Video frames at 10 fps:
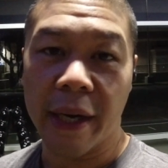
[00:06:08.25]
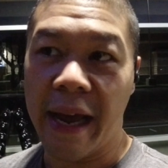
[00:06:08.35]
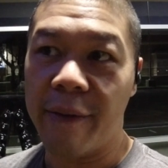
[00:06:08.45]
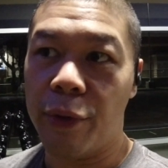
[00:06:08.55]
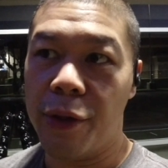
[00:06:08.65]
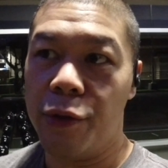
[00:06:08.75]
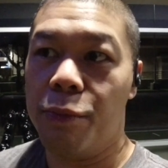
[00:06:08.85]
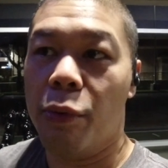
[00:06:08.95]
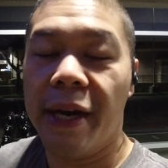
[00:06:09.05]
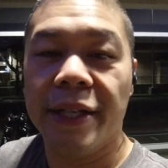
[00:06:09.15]
and I have one of those
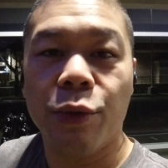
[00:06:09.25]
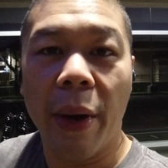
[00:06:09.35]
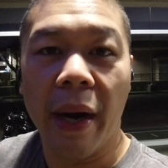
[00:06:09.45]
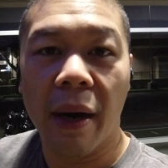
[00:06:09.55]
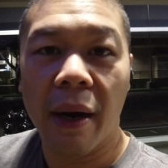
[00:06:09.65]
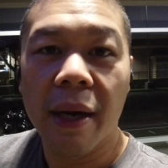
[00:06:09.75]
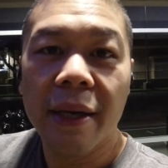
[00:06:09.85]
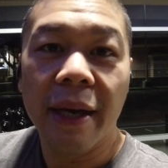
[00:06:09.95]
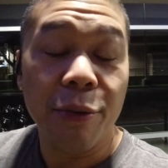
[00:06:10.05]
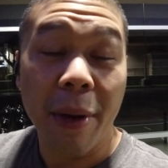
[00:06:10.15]
brains where
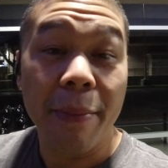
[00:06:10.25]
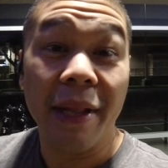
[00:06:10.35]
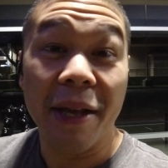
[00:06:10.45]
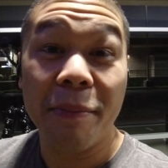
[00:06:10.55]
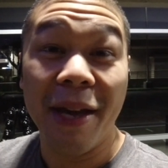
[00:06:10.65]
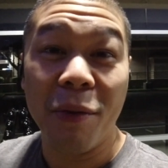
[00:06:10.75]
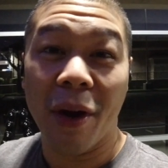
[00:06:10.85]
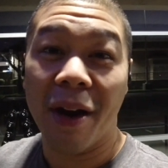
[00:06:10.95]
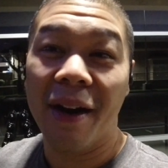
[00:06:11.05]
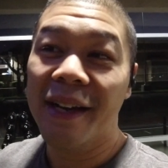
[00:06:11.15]
you might be like me,
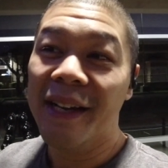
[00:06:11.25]
where